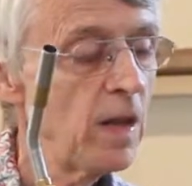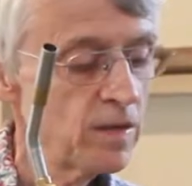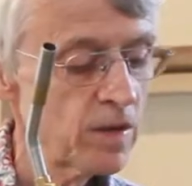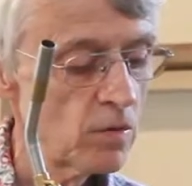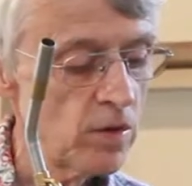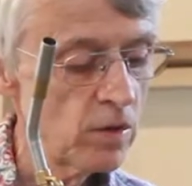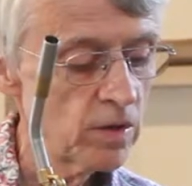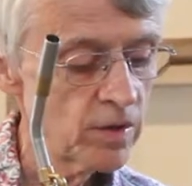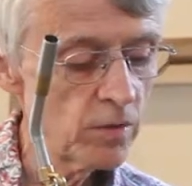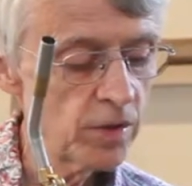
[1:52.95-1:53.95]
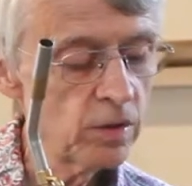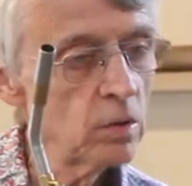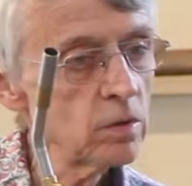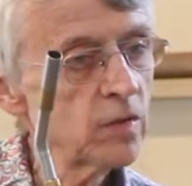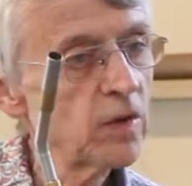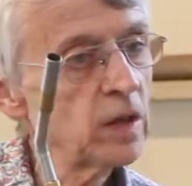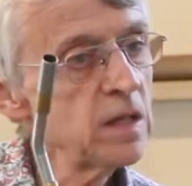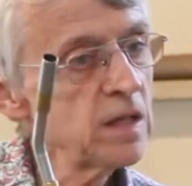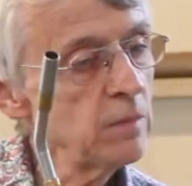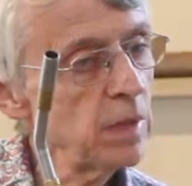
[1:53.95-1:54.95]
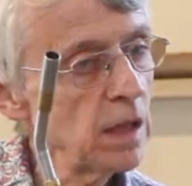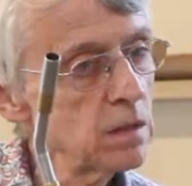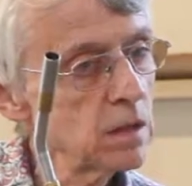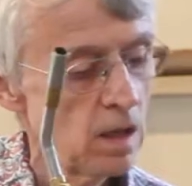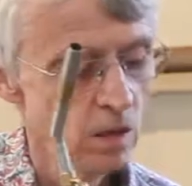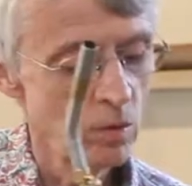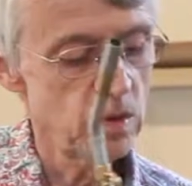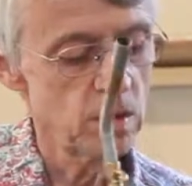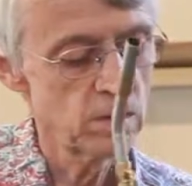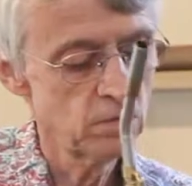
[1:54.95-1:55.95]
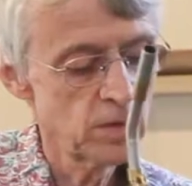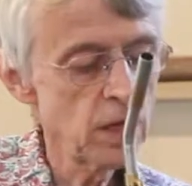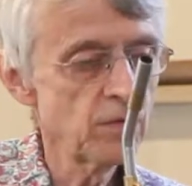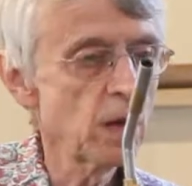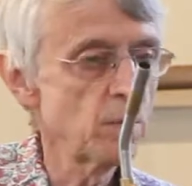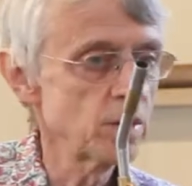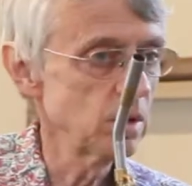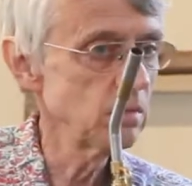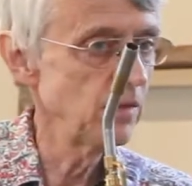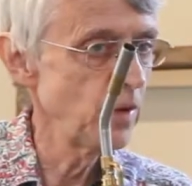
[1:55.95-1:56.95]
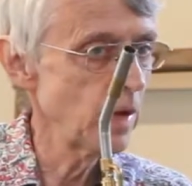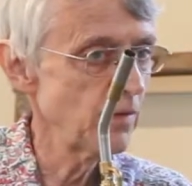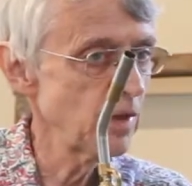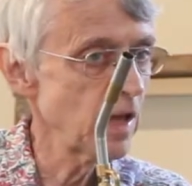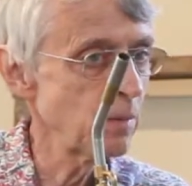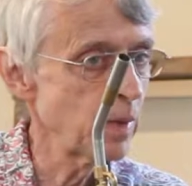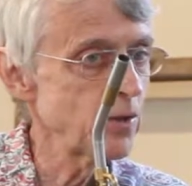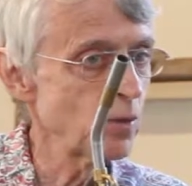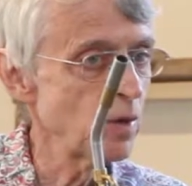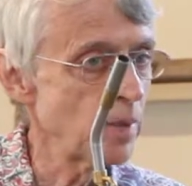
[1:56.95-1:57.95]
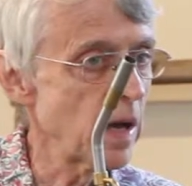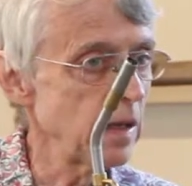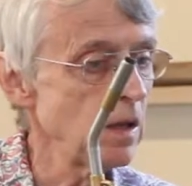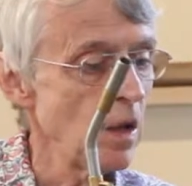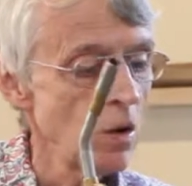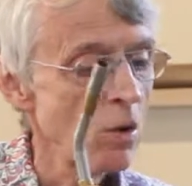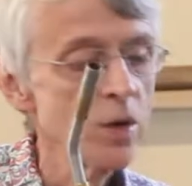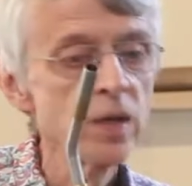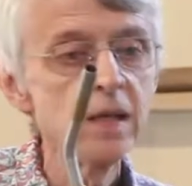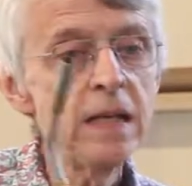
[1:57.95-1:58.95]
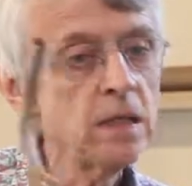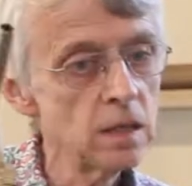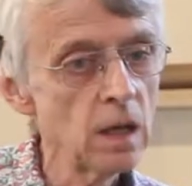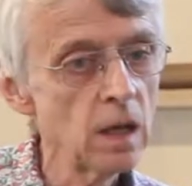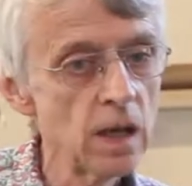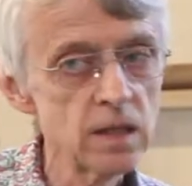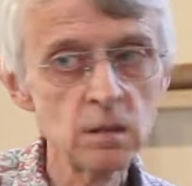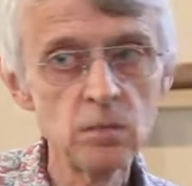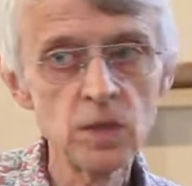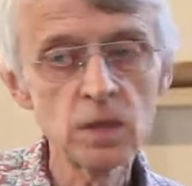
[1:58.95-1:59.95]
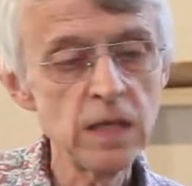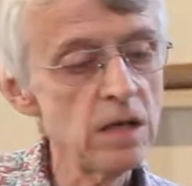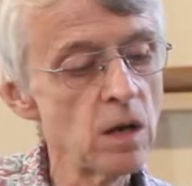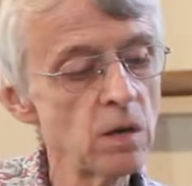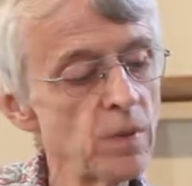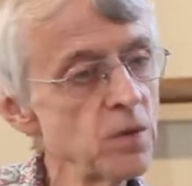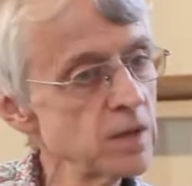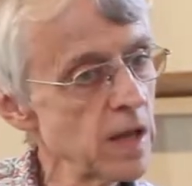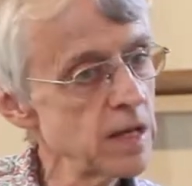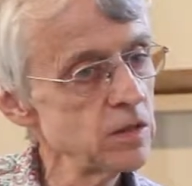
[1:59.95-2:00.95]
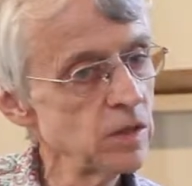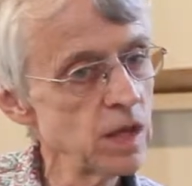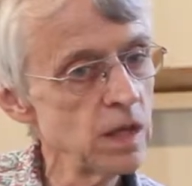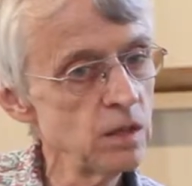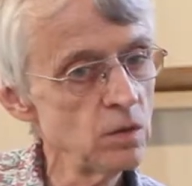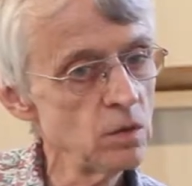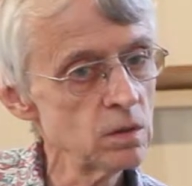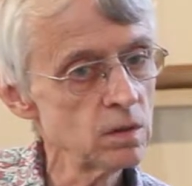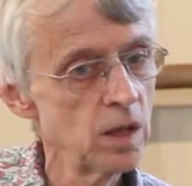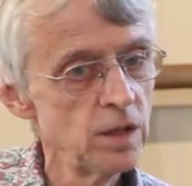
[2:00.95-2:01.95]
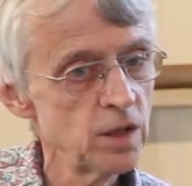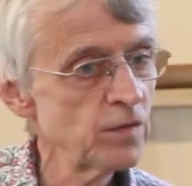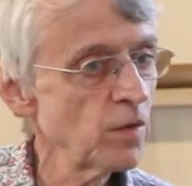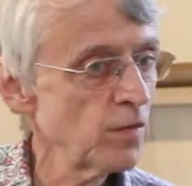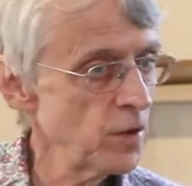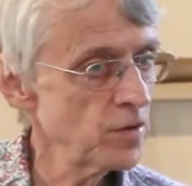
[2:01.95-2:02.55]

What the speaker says: So you can soak the tools for at least 10 minutes, which is kind of cumbersome if you have a lot of plants you're repotting, or you can heat sterilize them, just heat on both sides of the cutting tools, just for a few